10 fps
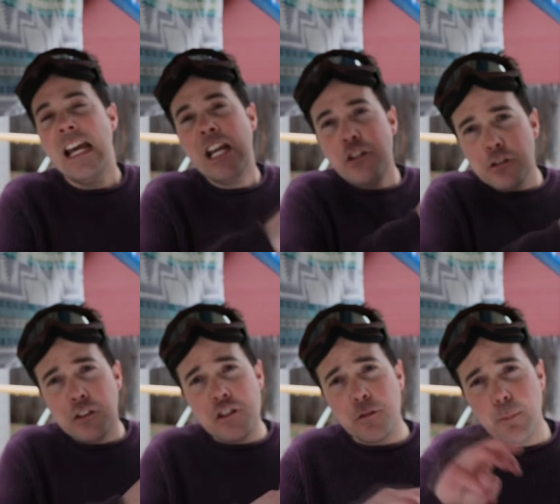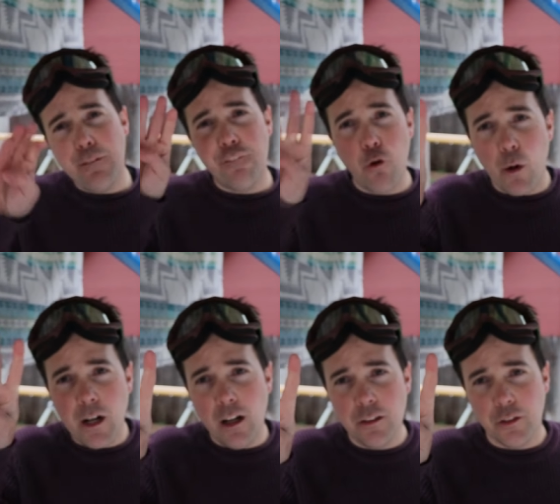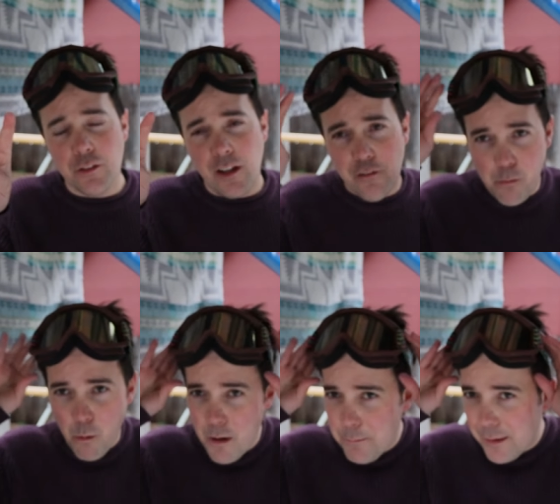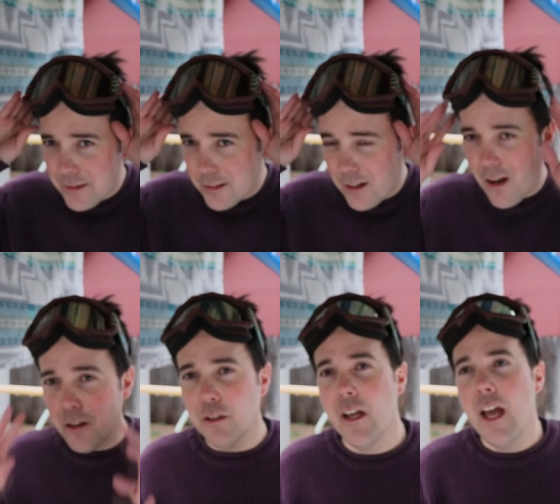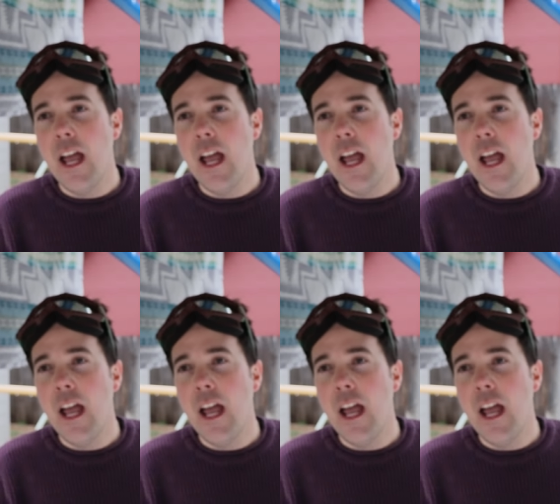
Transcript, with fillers: It used to just be four colors of one basic goggle,